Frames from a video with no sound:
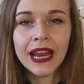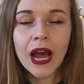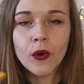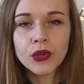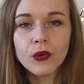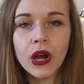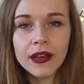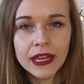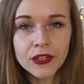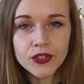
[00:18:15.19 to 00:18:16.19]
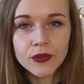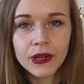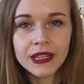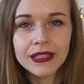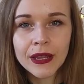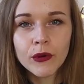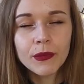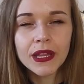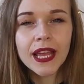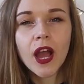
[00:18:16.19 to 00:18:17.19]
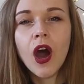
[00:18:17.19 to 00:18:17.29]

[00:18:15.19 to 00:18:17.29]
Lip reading: how you got into it, they will be like,